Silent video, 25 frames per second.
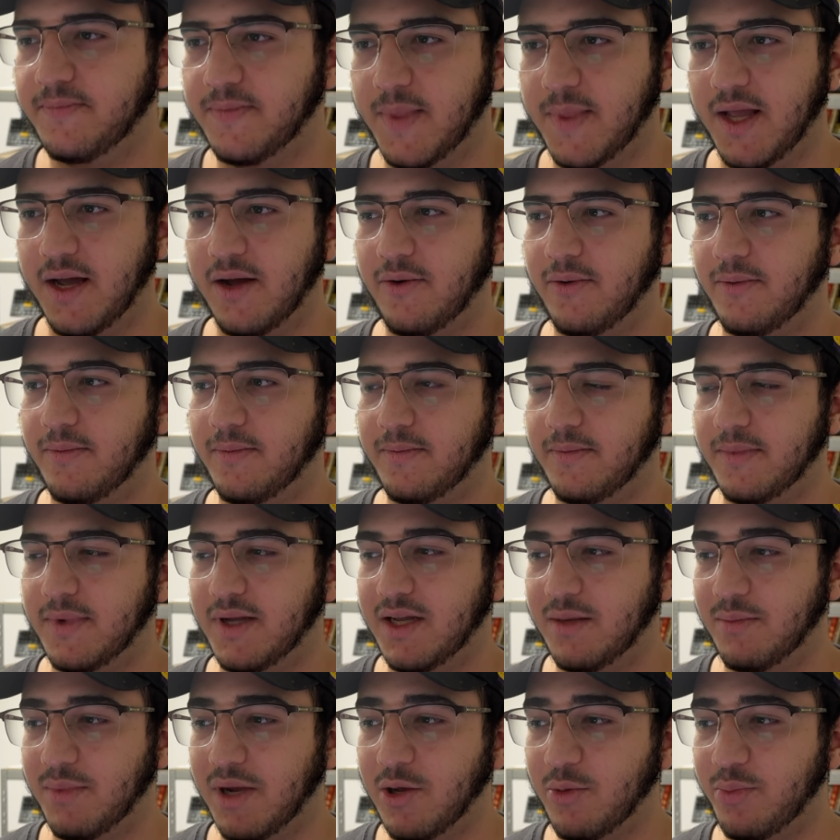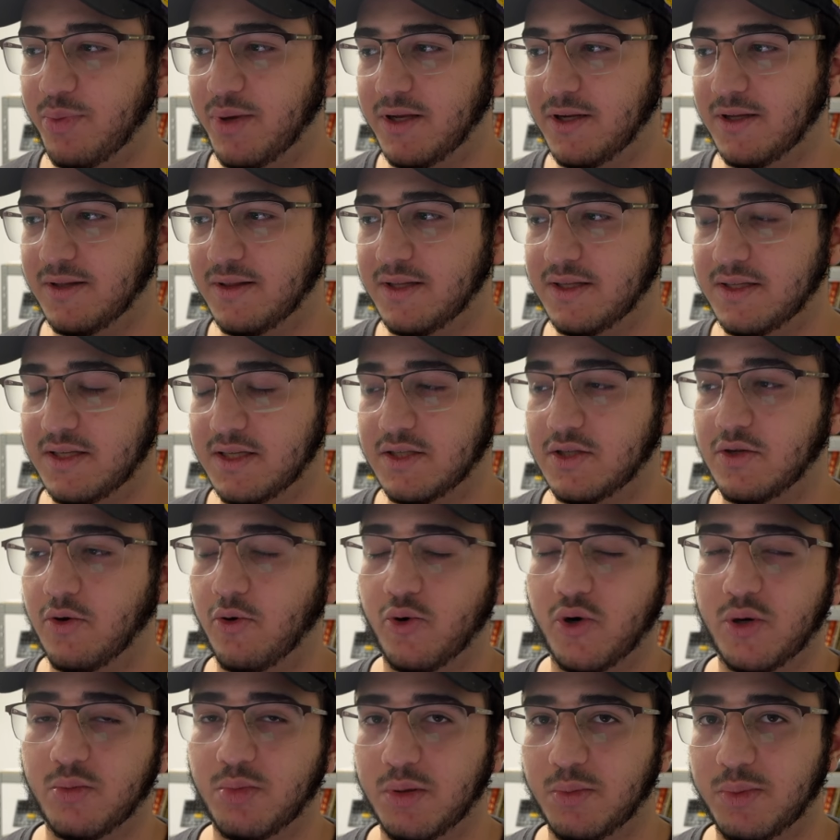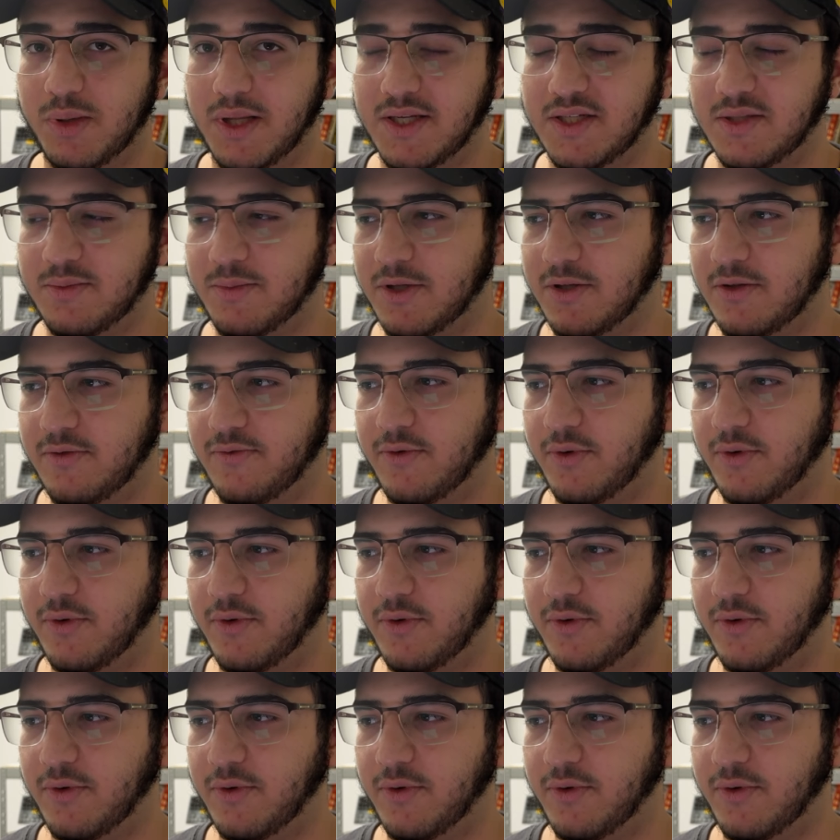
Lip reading: Now, in my opinion, this is horrible placement